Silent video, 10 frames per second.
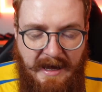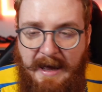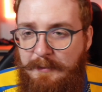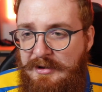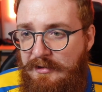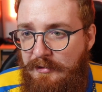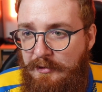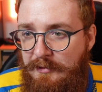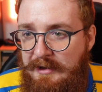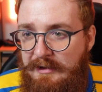
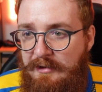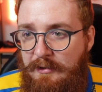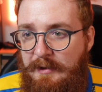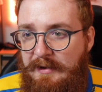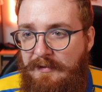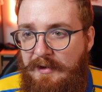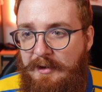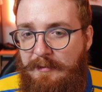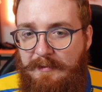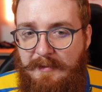Absolutely do with
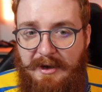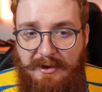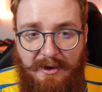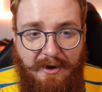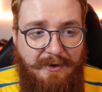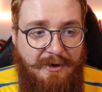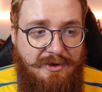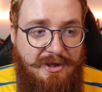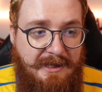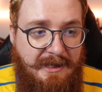another
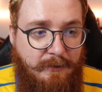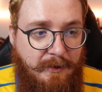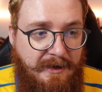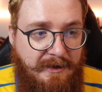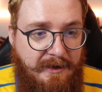cheeky win